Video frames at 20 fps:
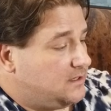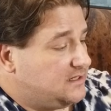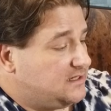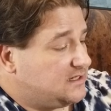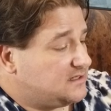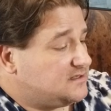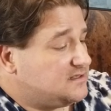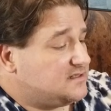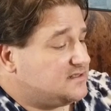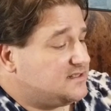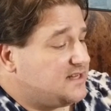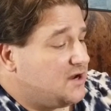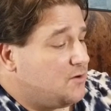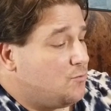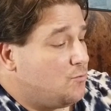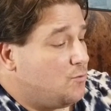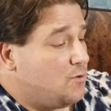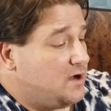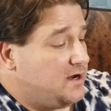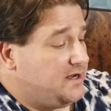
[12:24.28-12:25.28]
It doesn't say
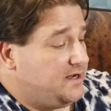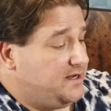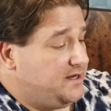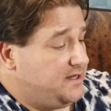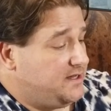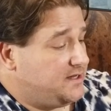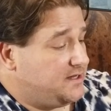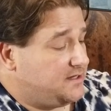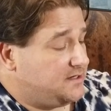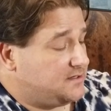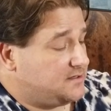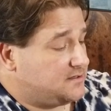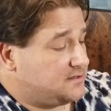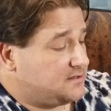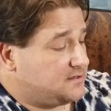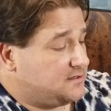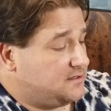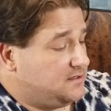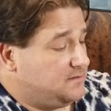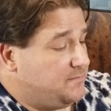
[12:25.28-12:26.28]
what it
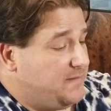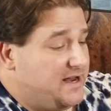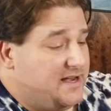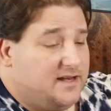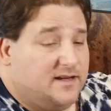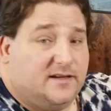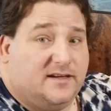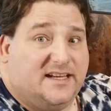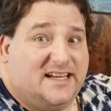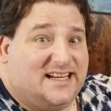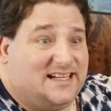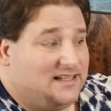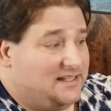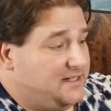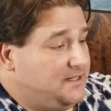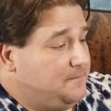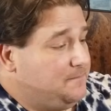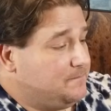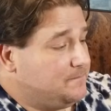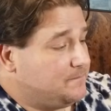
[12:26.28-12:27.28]
is. Made in
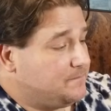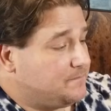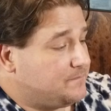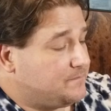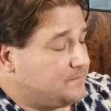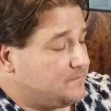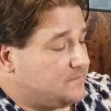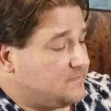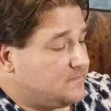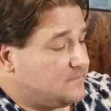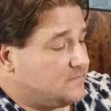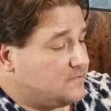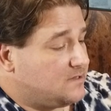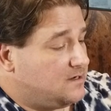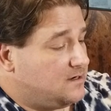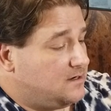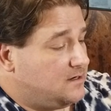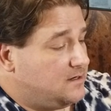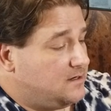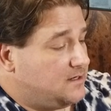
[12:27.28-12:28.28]
Italy.
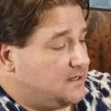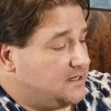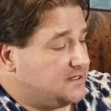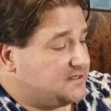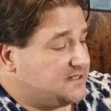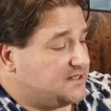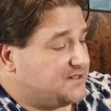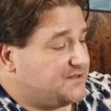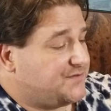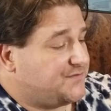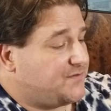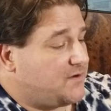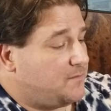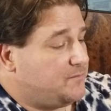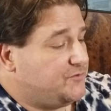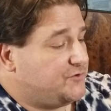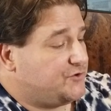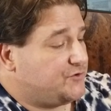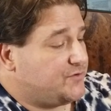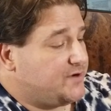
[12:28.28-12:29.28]
It says
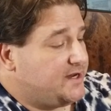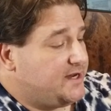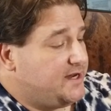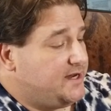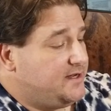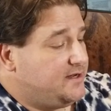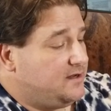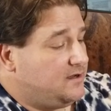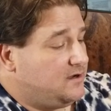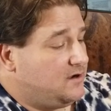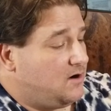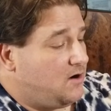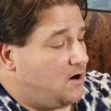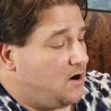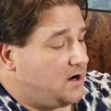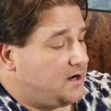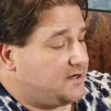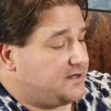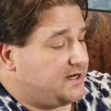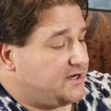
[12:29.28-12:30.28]
from TREED
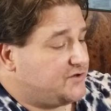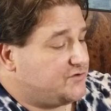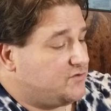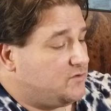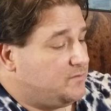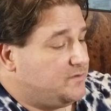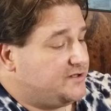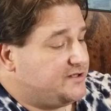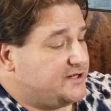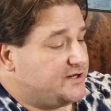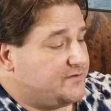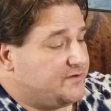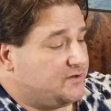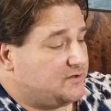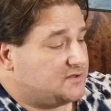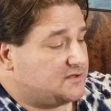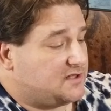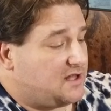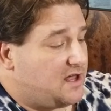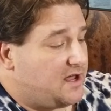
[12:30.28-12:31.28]
Architectural
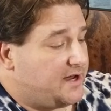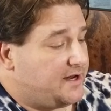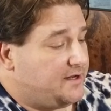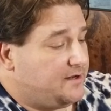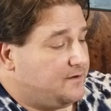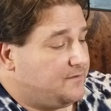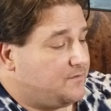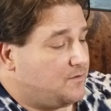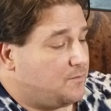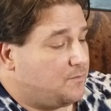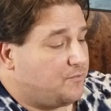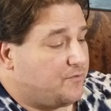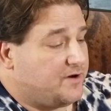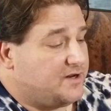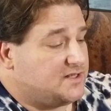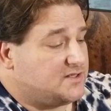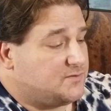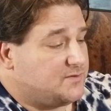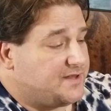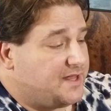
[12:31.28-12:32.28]
Materials line for
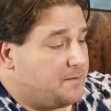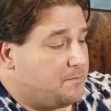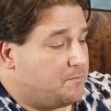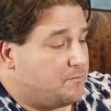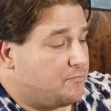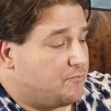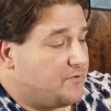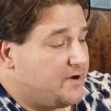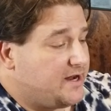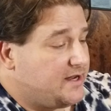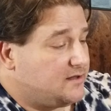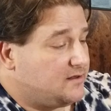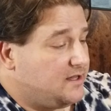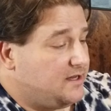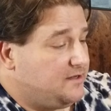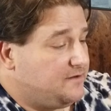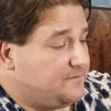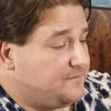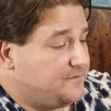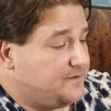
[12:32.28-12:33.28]
prints with a
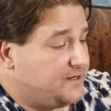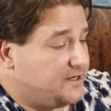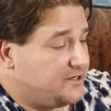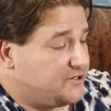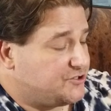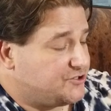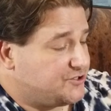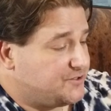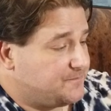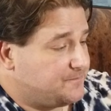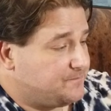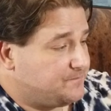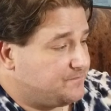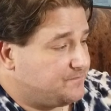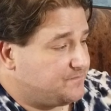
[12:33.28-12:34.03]
brick-like finish.